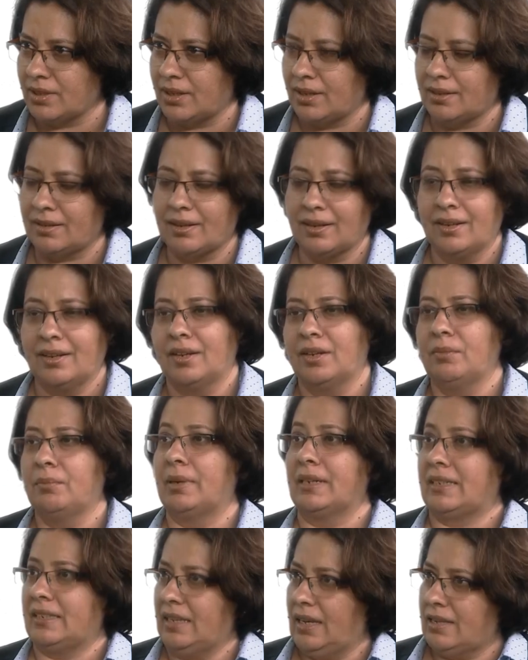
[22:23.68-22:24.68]
that,
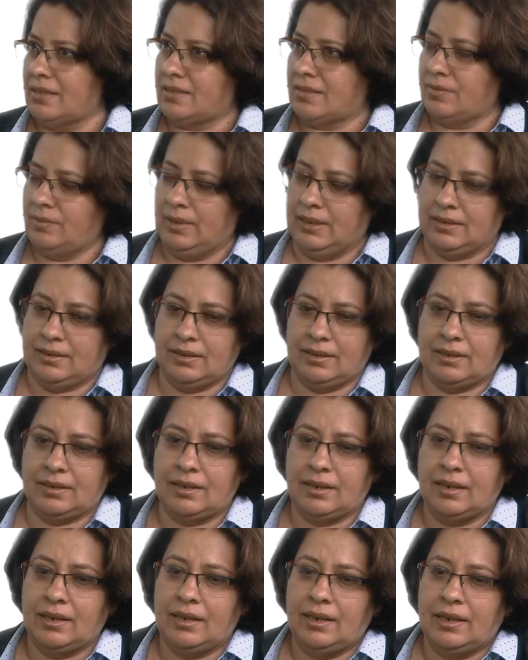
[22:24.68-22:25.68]
but yes, we did.
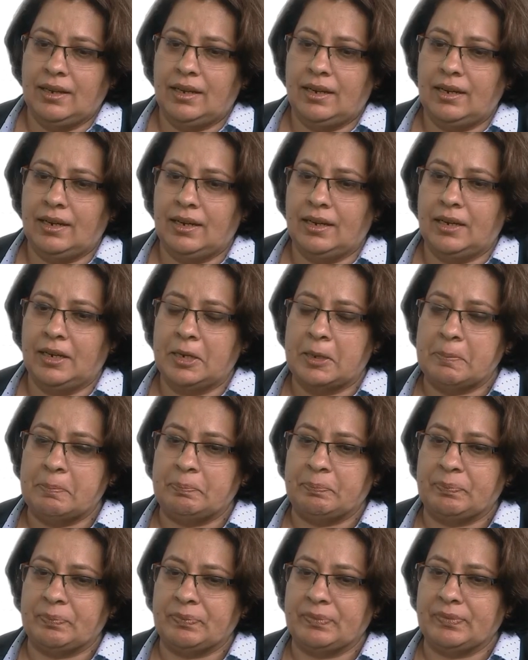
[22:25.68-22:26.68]

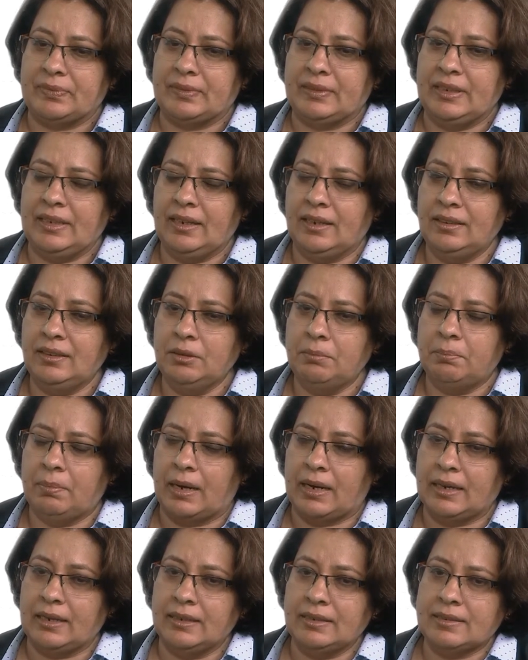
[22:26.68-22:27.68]
The other
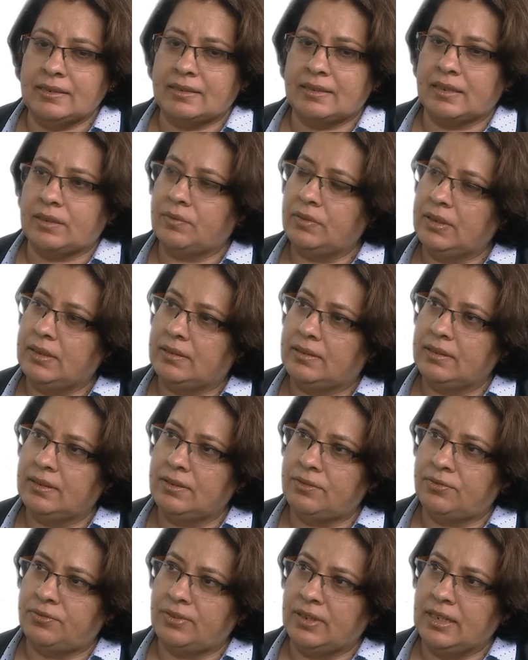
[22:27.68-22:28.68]
bias that we did
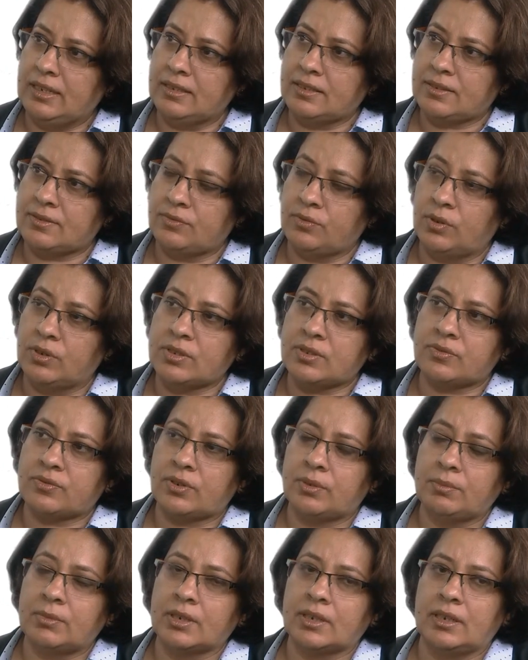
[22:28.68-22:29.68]
face was
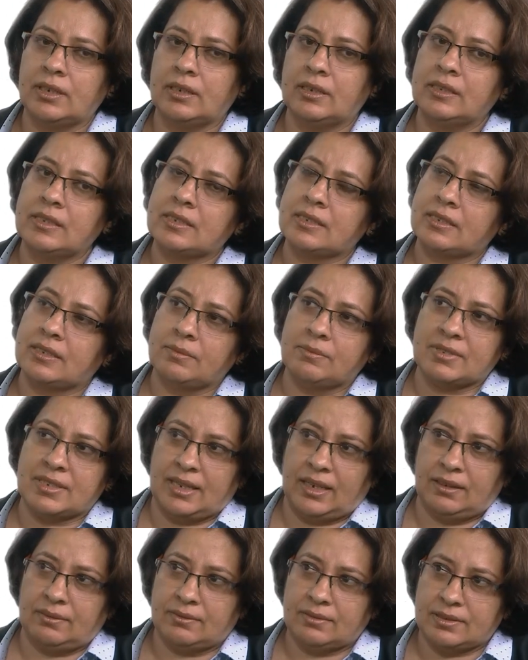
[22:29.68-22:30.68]
from the girls
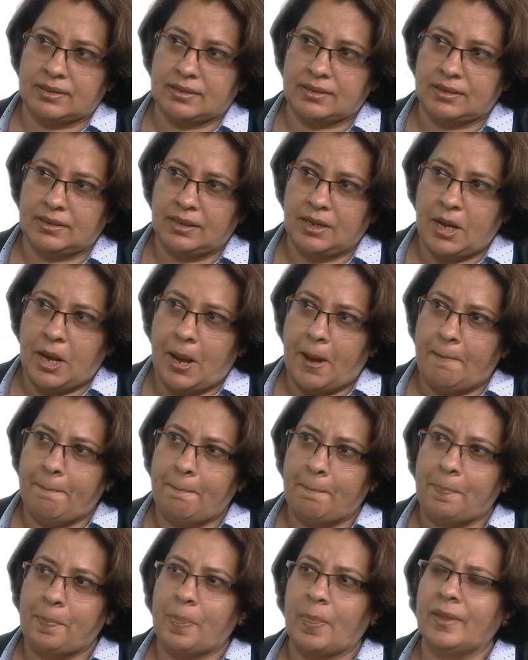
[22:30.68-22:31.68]
themselves.
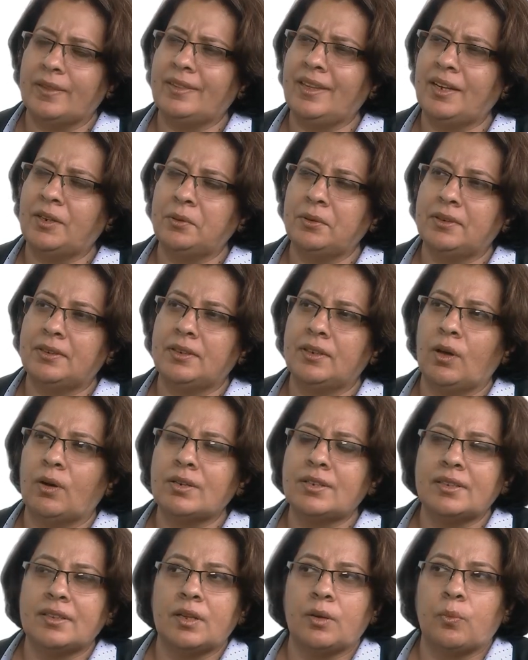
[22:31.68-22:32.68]
They could
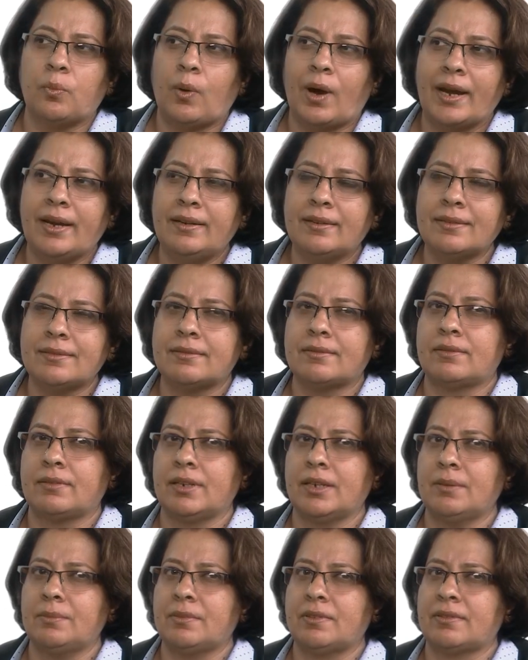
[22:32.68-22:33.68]
not in their wildest
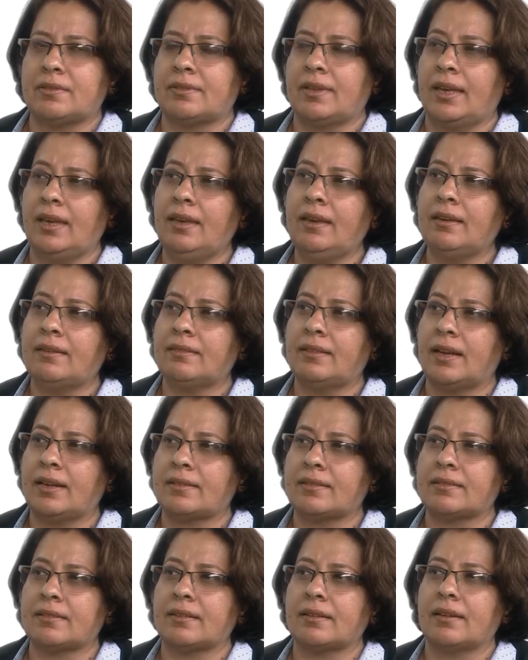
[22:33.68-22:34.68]
dreams think
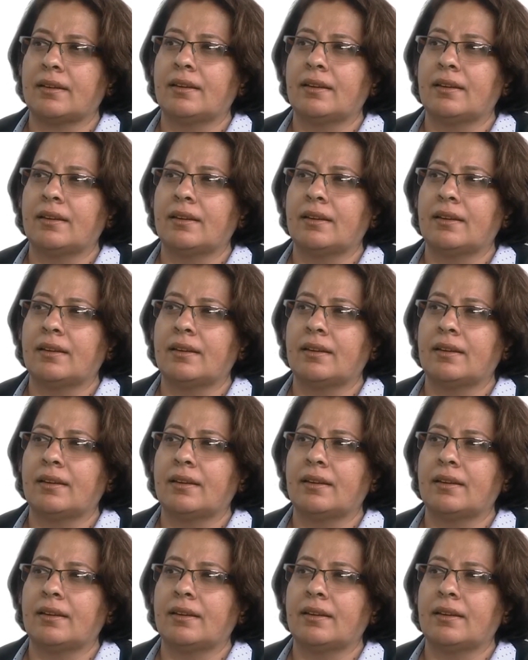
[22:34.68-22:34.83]
that,